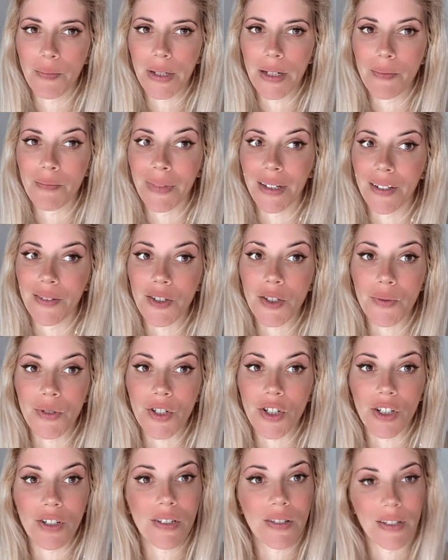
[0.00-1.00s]
but my
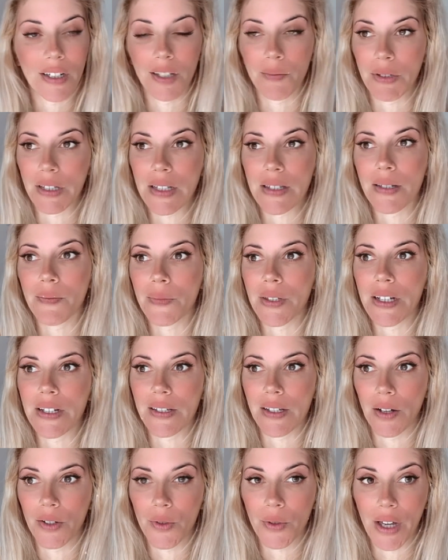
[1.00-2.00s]
intuition is telling me that something's
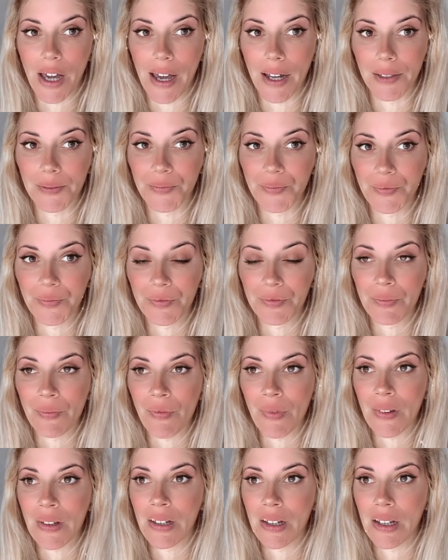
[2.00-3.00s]
not okay.
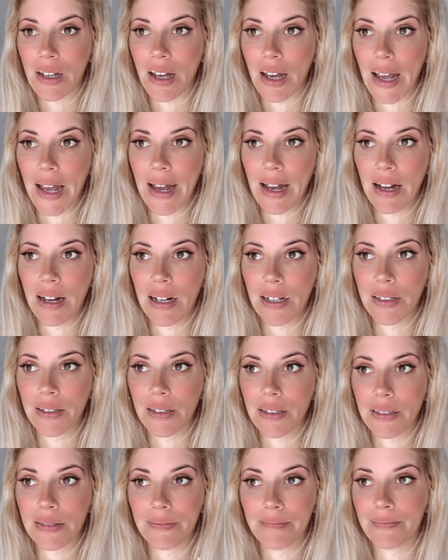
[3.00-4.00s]

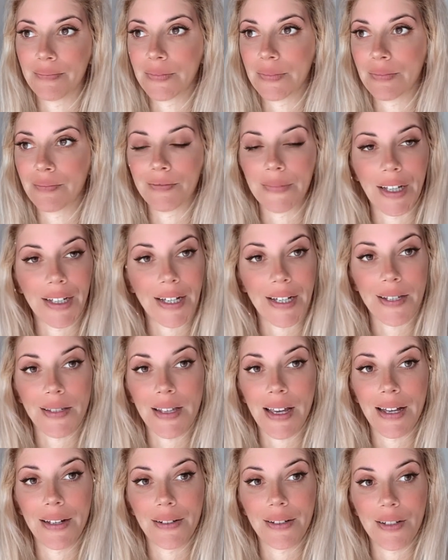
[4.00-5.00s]
And like I
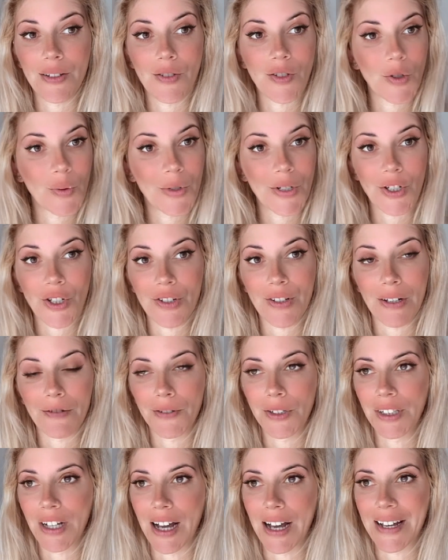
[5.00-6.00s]
said, intuition
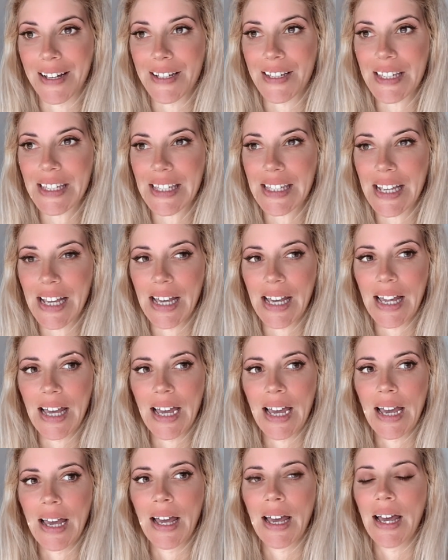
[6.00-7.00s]
never lies.
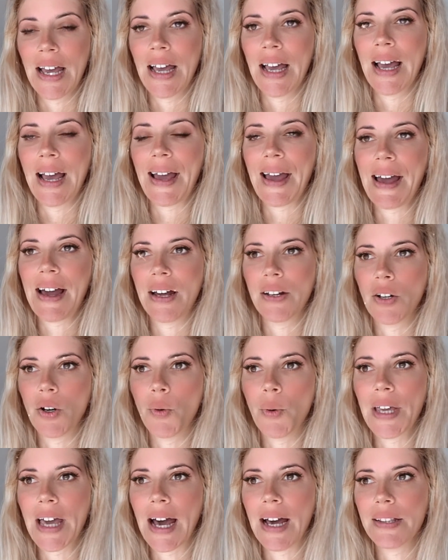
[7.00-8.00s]
And
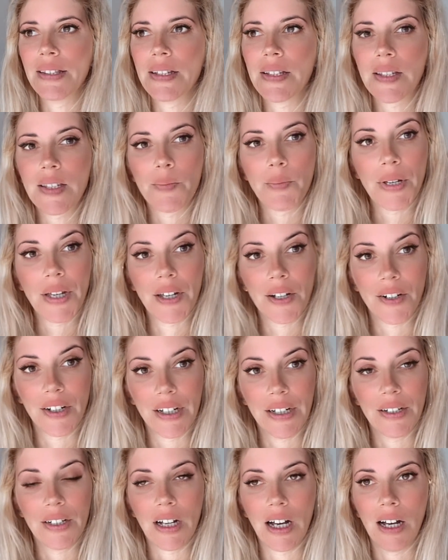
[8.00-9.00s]
we had this
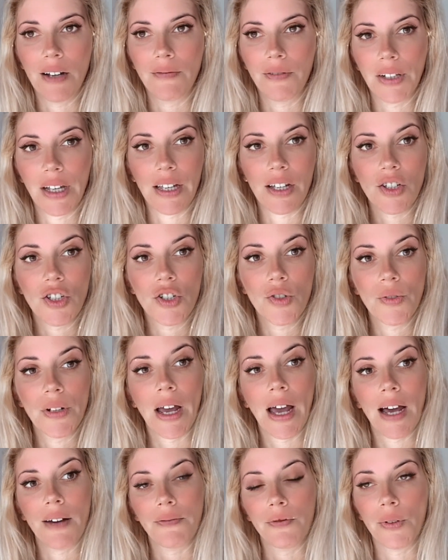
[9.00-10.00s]
period of like
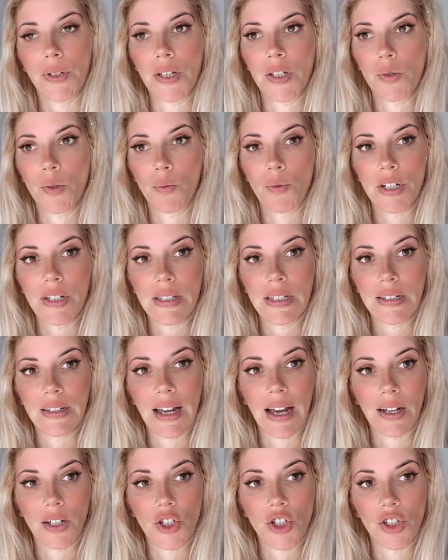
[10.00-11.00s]
2.5 weeks where we didn't
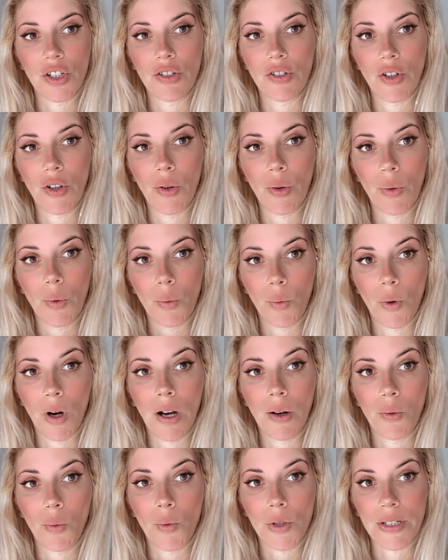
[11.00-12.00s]
actually know
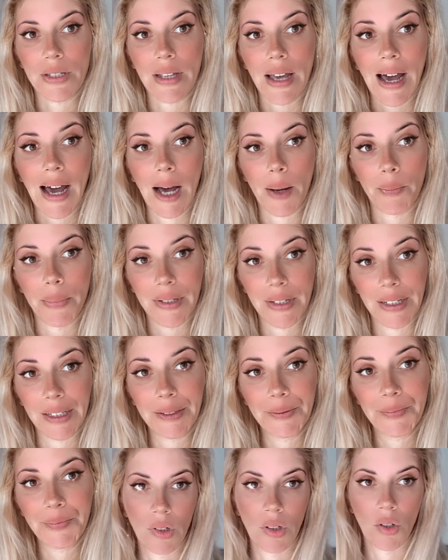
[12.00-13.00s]
what was
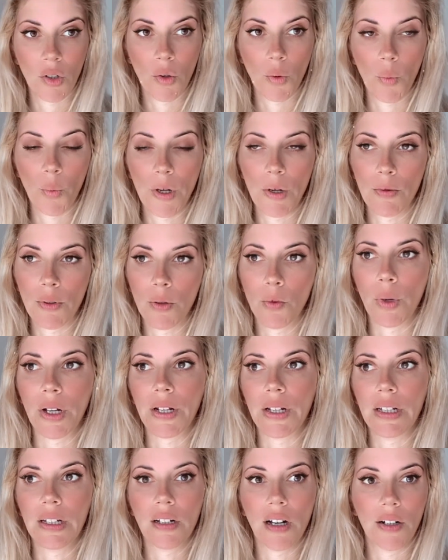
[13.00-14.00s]
happening. We were
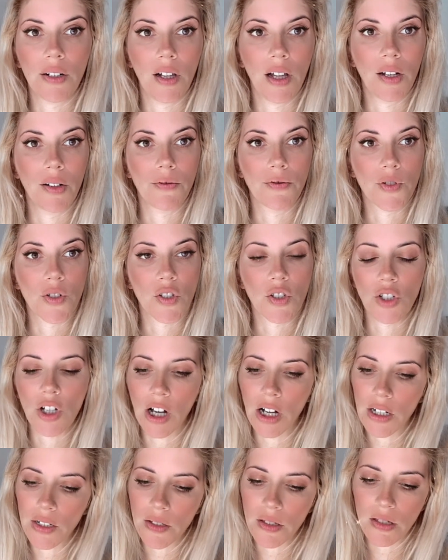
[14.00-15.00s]
waiting on a lot of
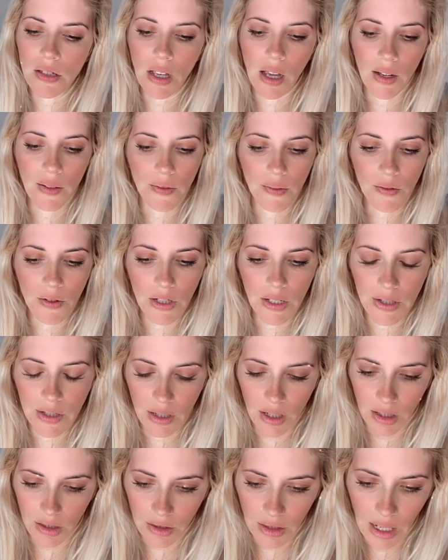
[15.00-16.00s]
results and things
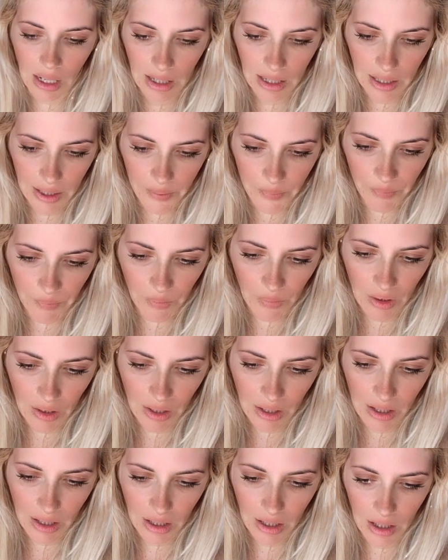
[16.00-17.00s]
like that.
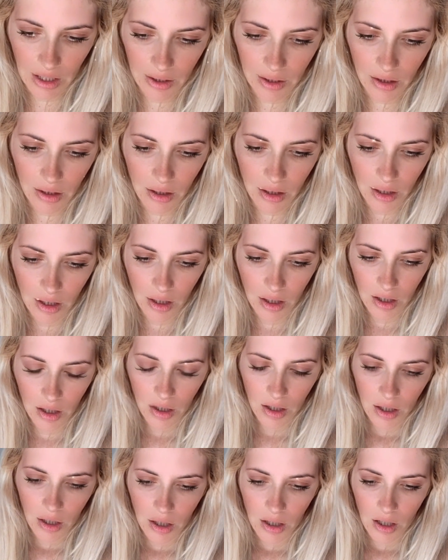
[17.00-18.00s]
And
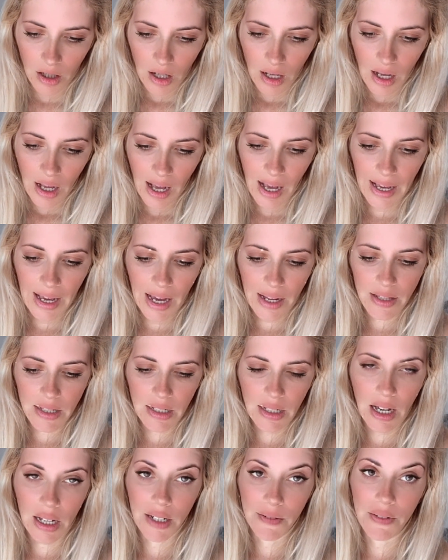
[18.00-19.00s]
I had to
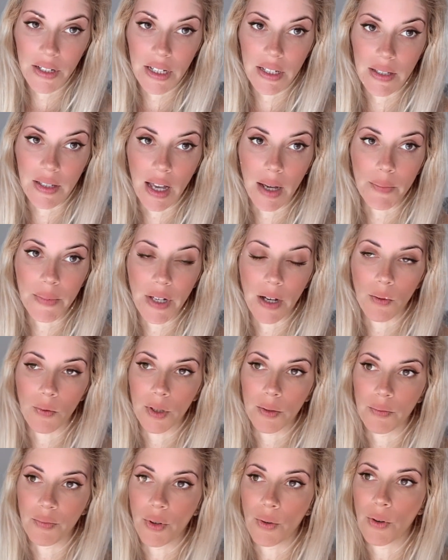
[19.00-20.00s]
kind of accept at
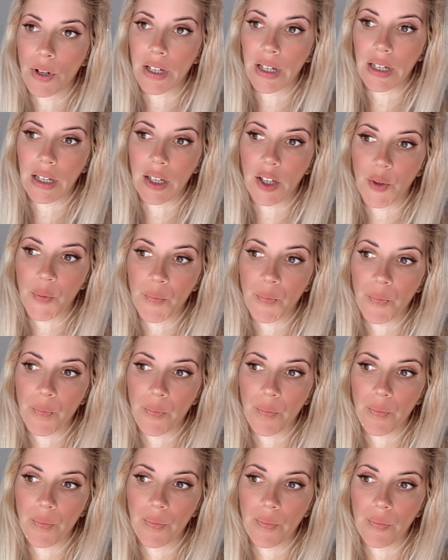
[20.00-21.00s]
one point
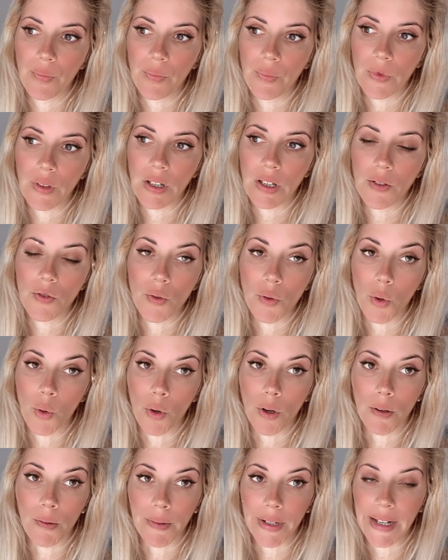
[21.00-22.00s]
either
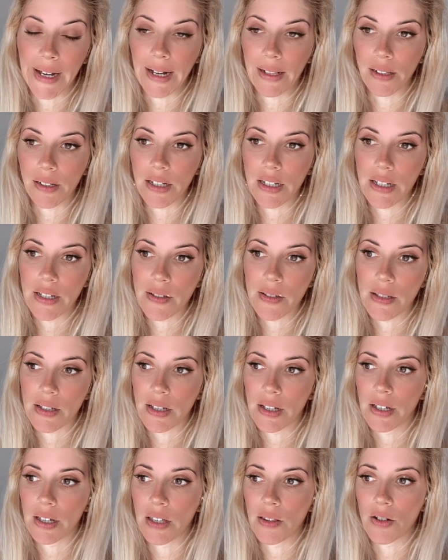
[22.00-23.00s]
or realities.
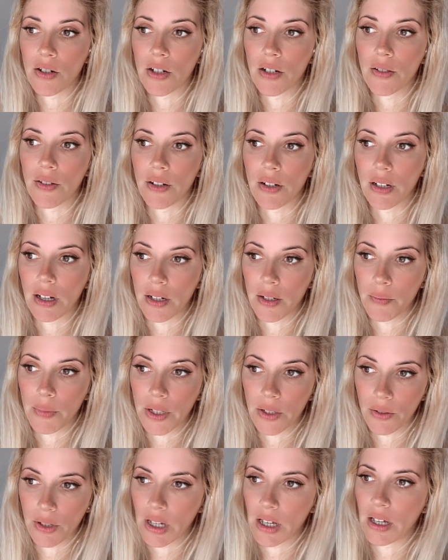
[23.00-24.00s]
Either they're gonna
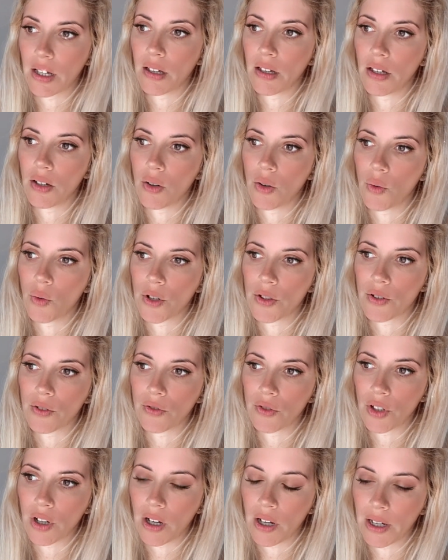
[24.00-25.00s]
be okay or they're
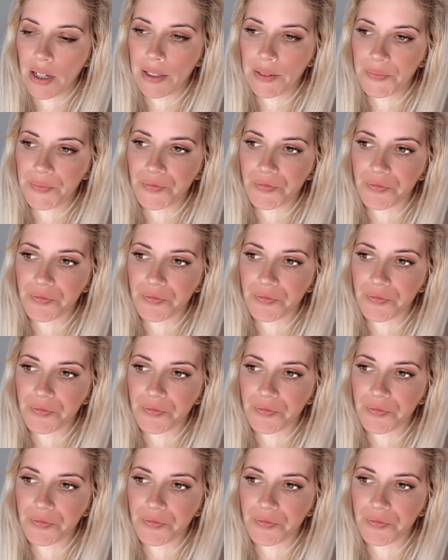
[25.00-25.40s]
not.